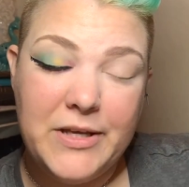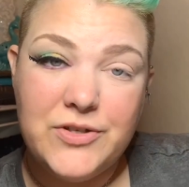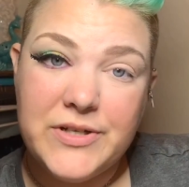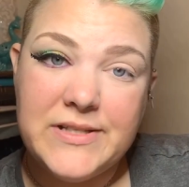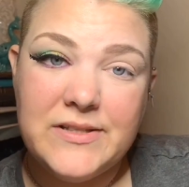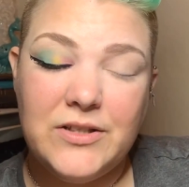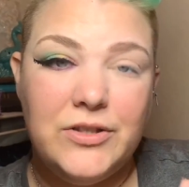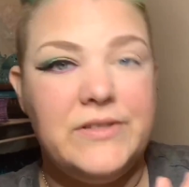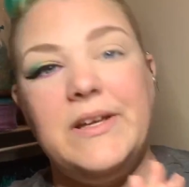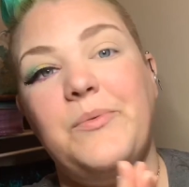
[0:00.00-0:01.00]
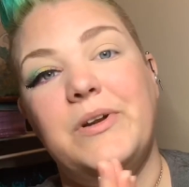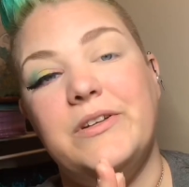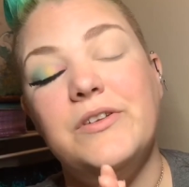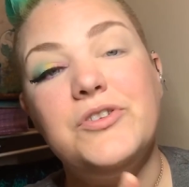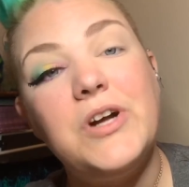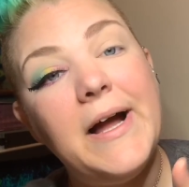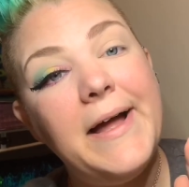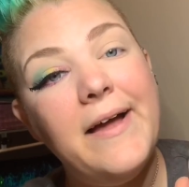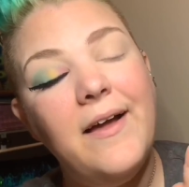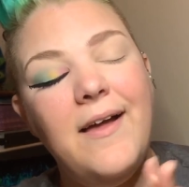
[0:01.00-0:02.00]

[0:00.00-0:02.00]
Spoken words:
Pinterest, looks I wanted to try.